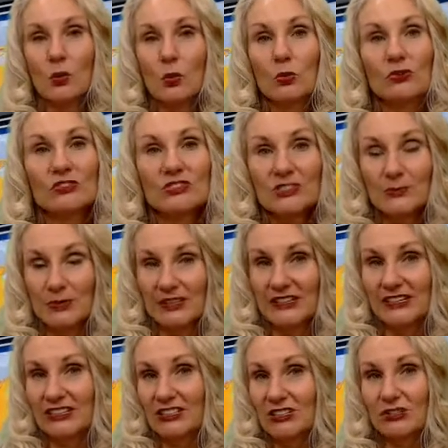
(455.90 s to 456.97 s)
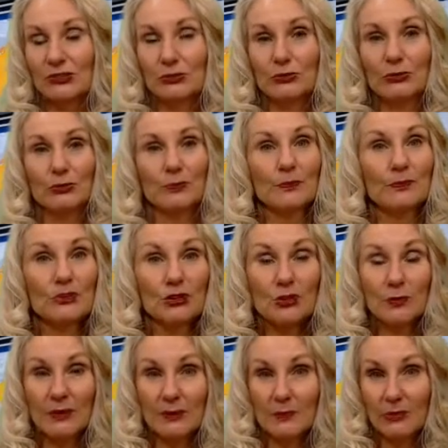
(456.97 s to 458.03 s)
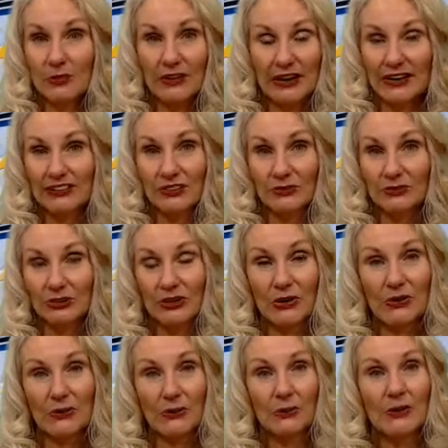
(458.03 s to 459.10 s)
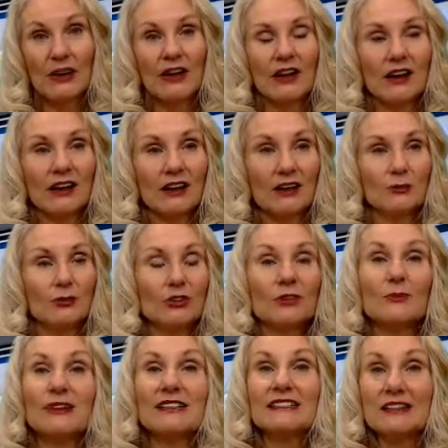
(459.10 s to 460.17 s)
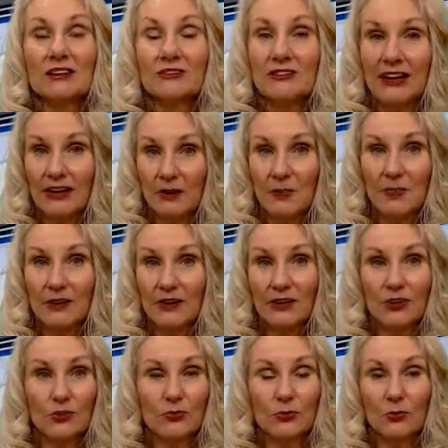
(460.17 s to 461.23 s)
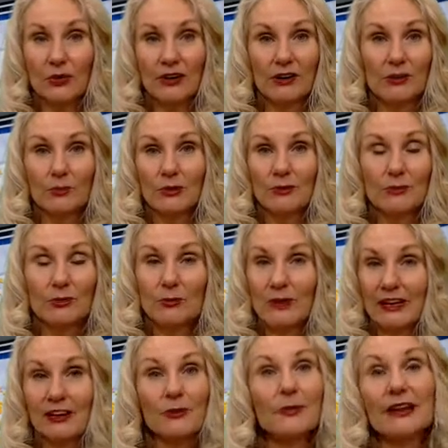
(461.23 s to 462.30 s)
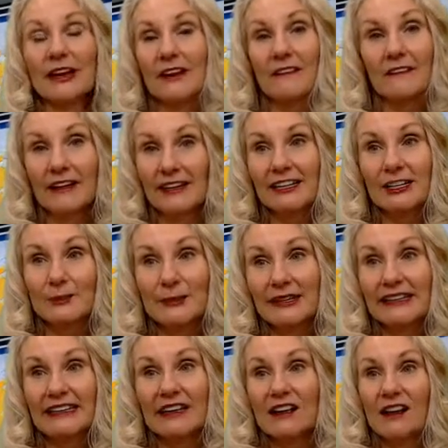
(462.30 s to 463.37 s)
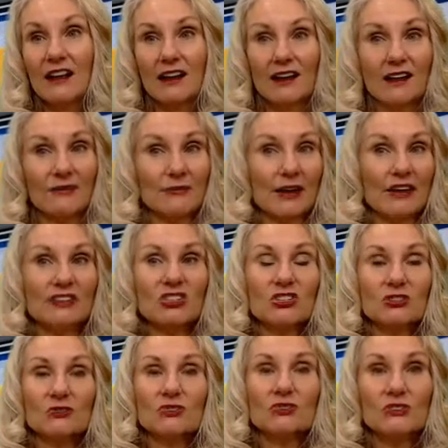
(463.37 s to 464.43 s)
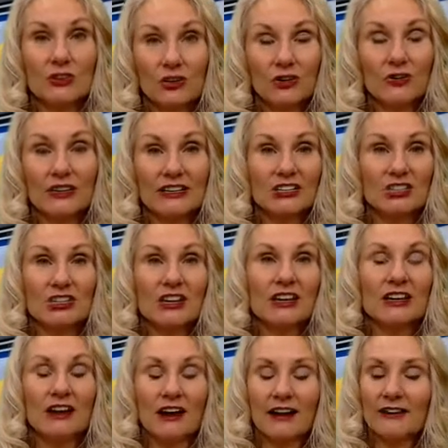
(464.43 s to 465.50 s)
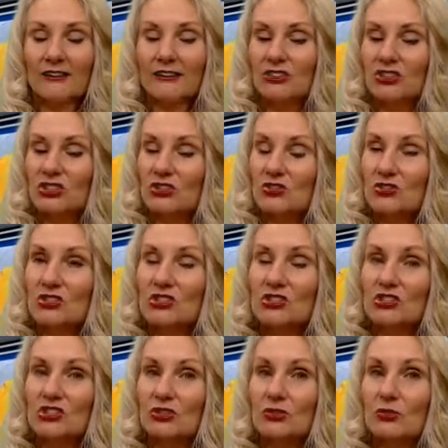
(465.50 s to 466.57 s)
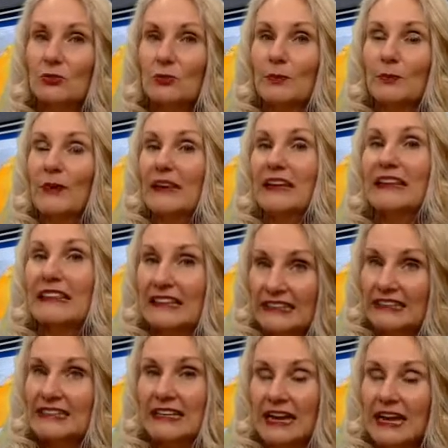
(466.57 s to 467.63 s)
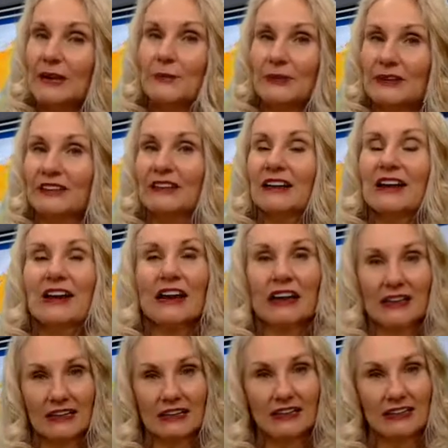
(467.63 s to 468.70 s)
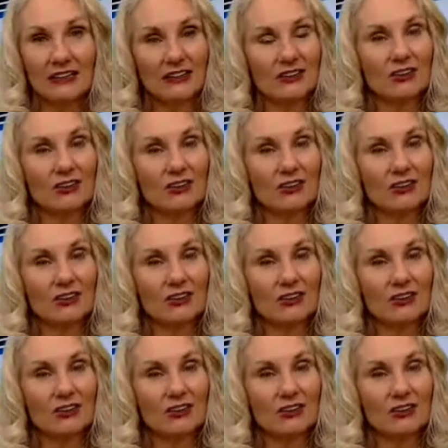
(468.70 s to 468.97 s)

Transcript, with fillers: speaking to new people that I don't know, uh, putting myself out there where people may or may not like me. Um, I choose courage. I choose to make things happen and